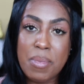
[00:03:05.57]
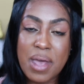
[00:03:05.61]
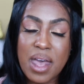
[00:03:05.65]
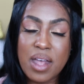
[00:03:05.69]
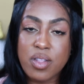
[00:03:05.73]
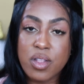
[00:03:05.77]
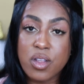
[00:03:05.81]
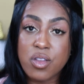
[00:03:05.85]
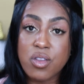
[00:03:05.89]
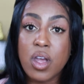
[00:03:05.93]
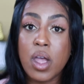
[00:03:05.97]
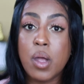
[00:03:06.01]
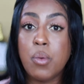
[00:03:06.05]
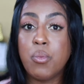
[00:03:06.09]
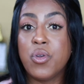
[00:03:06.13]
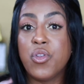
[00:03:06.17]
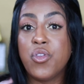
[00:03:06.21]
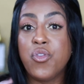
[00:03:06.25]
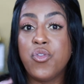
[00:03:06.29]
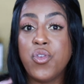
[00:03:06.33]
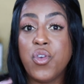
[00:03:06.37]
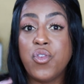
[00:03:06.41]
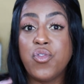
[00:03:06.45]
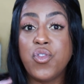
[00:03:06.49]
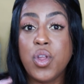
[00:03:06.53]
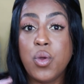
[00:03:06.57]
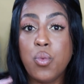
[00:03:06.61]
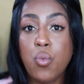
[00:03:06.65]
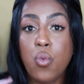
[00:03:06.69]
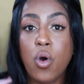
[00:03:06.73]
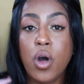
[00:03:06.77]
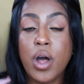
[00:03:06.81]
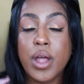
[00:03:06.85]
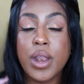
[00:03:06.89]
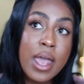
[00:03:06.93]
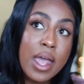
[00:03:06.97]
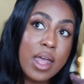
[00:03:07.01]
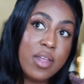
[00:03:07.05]
at the time was
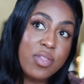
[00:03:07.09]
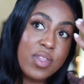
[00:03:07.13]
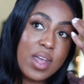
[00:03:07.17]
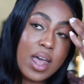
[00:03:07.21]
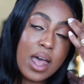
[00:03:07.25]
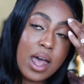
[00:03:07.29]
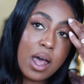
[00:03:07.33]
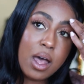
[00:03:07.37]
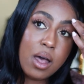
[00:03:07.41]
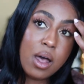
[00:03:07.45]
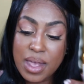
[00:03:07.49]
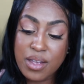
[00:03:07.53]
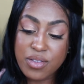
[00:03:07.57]
51 and that